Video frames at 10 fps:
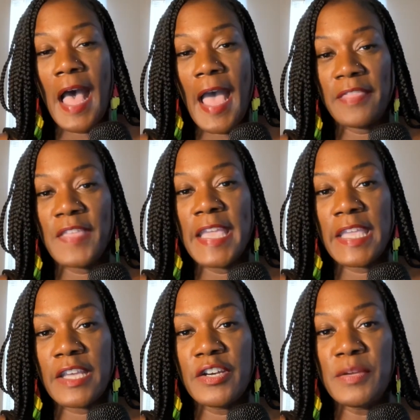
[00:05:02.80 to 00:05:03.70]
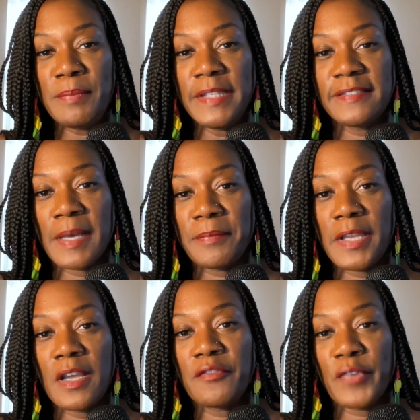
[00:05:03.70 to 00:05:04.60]
I think it could be
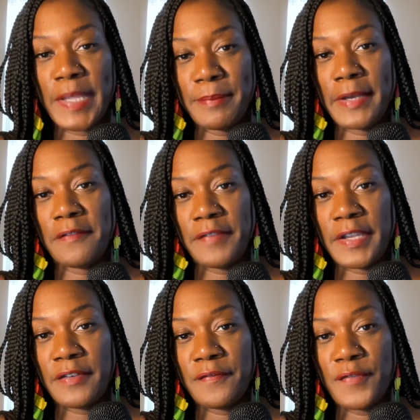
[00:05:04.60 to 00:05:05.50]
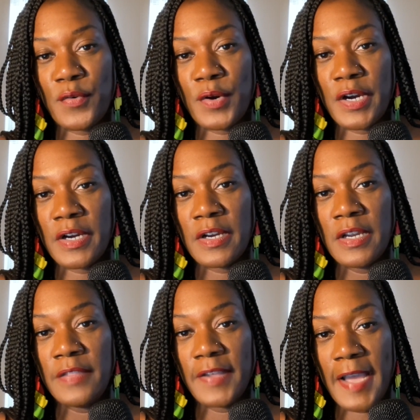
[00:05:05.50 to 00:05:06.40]
something of great benefit for
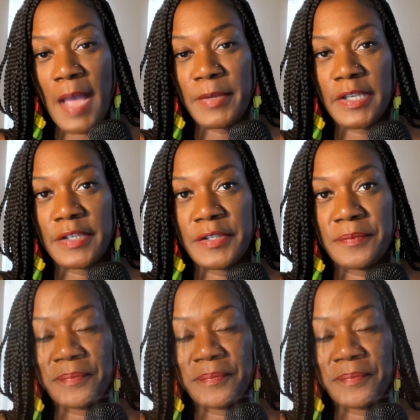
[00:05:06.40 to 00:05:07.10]
the common good